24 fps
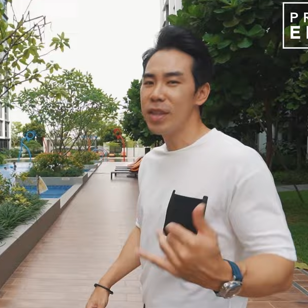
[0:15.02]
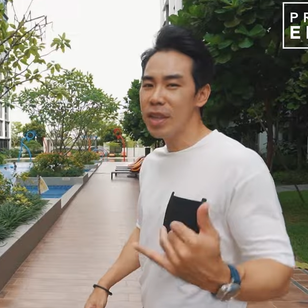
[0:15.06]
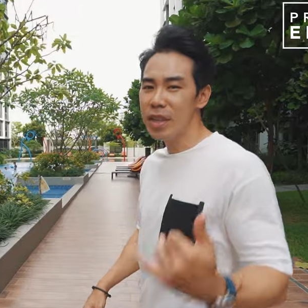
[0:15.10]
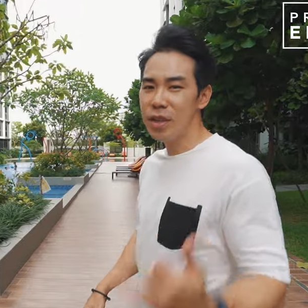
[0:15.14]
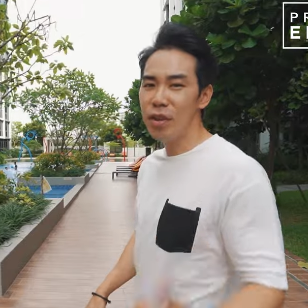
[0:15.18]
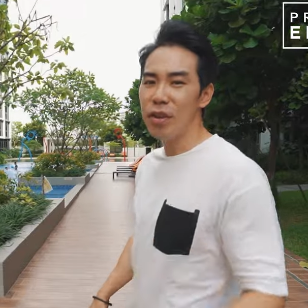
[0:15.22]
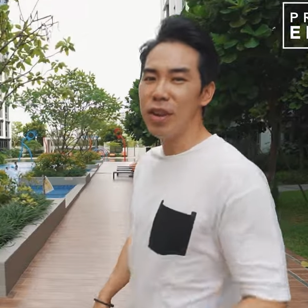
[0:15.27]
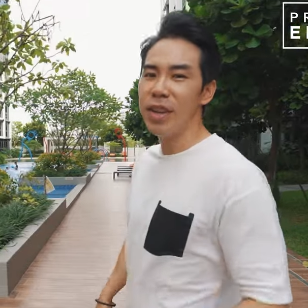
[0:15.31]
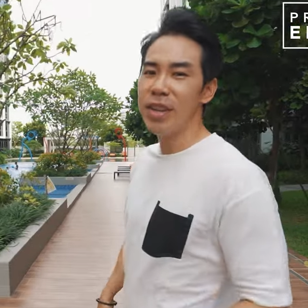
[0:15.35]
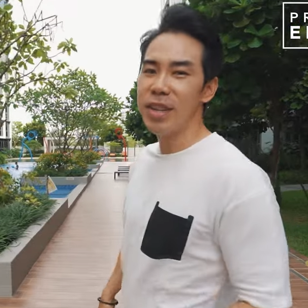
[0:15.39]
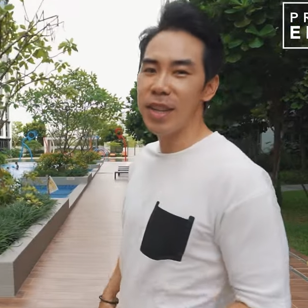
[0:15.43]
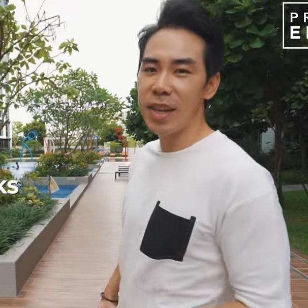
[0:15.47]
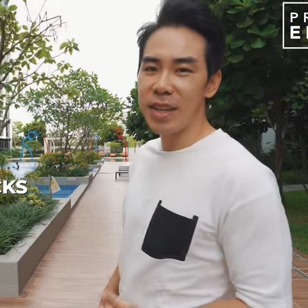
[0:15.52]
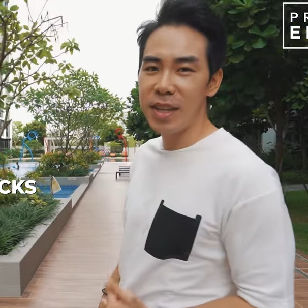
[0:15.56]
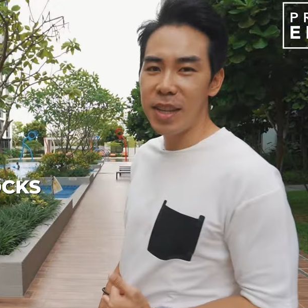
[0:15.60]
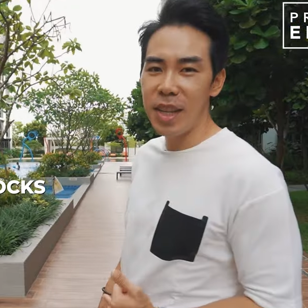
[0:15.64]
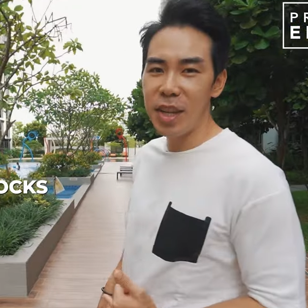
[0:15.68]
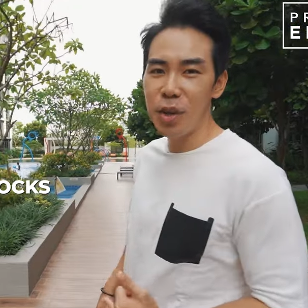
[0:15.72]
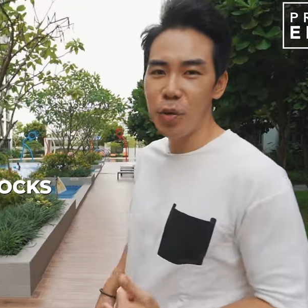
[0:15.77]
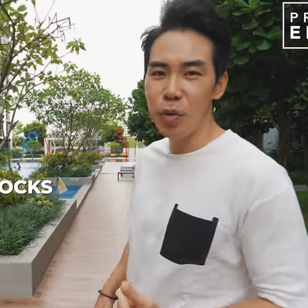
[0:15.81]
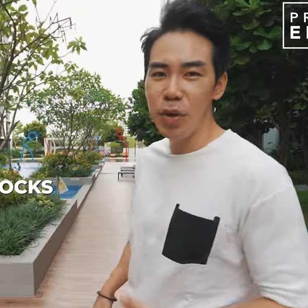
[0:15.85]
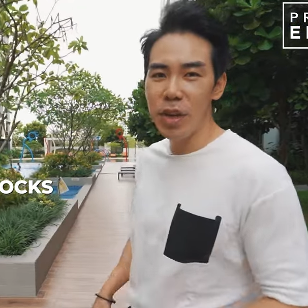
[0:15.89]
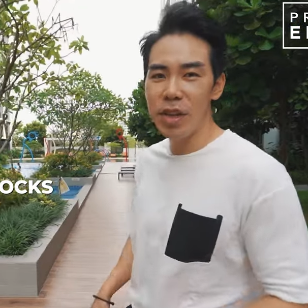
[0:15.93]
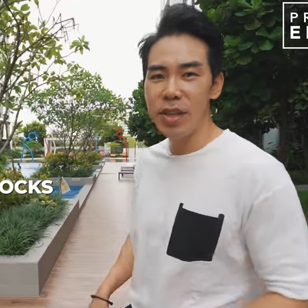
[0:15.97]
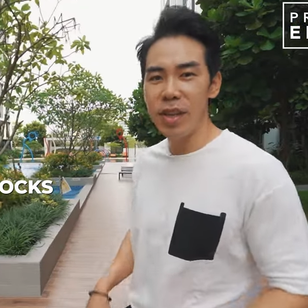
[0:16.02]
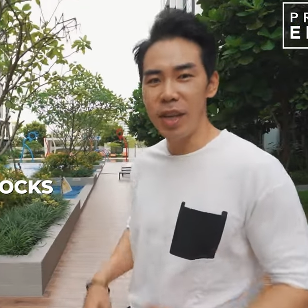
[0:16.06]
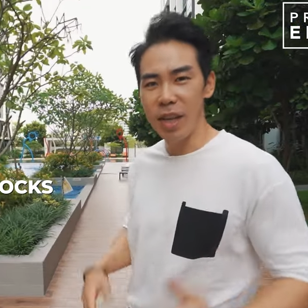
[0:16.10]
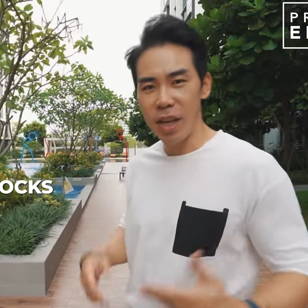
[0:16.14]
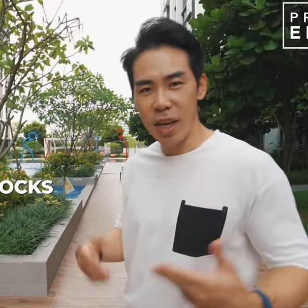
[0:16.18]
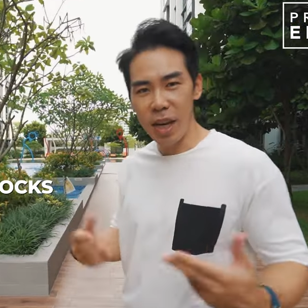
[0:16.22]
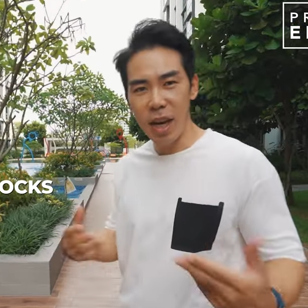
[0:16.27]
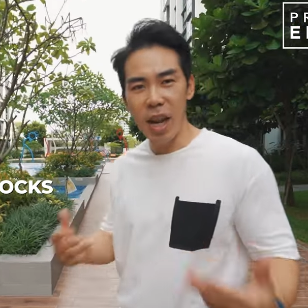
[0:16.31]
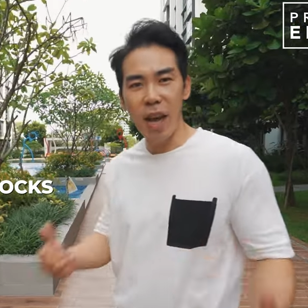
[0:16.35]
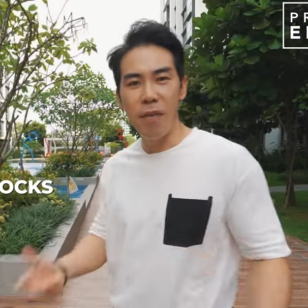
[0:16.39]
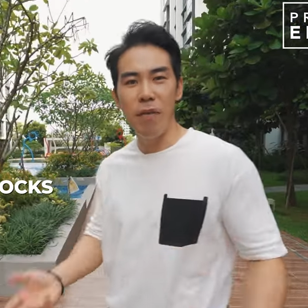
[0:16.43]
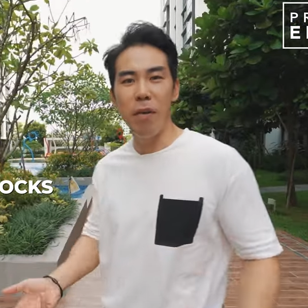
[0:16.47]
660 units
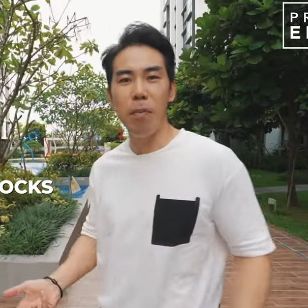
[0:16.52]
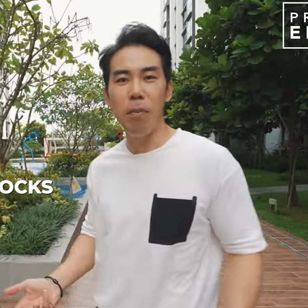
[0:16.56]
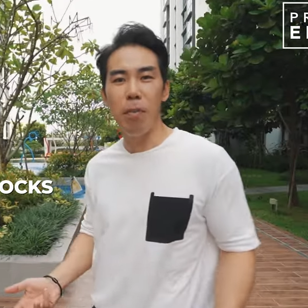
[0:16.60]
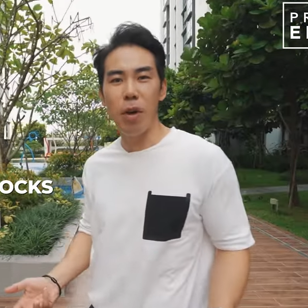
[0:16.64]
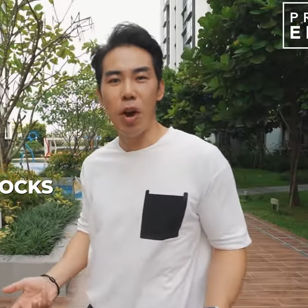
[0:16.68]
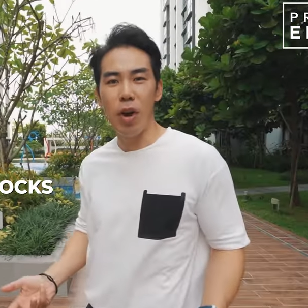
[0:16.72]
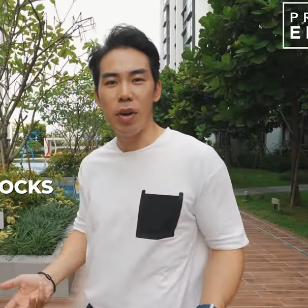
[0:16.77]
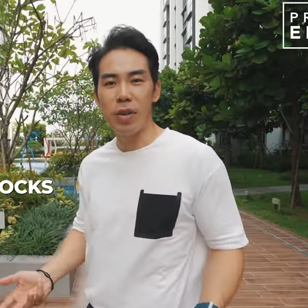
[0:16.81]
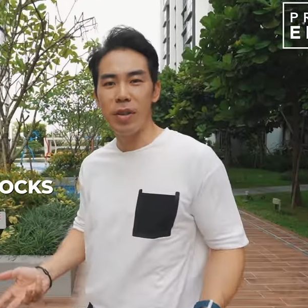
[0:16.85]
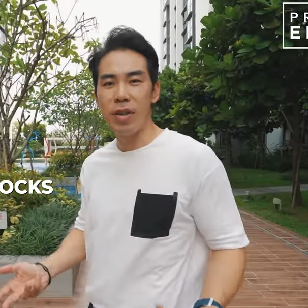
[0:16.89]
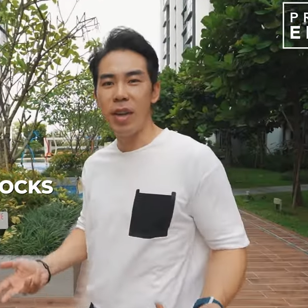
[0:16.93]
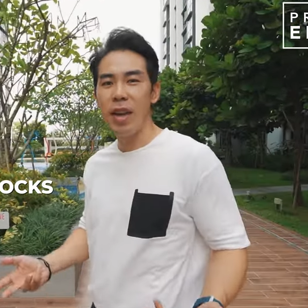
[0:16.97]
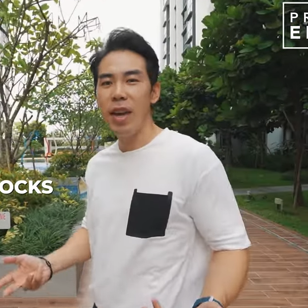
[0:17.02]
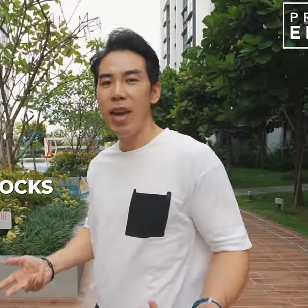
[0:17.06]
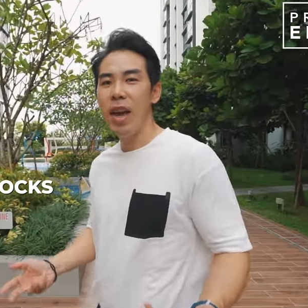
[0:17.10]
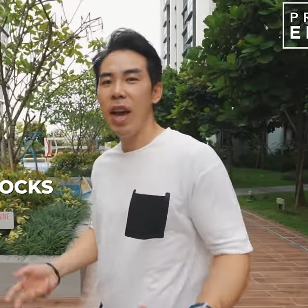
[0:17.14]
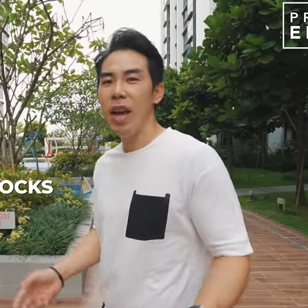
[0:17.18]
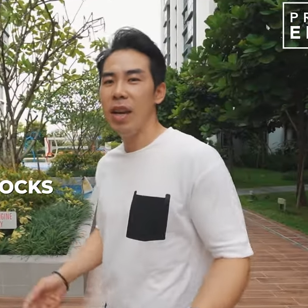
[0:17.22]
in 11 blocks,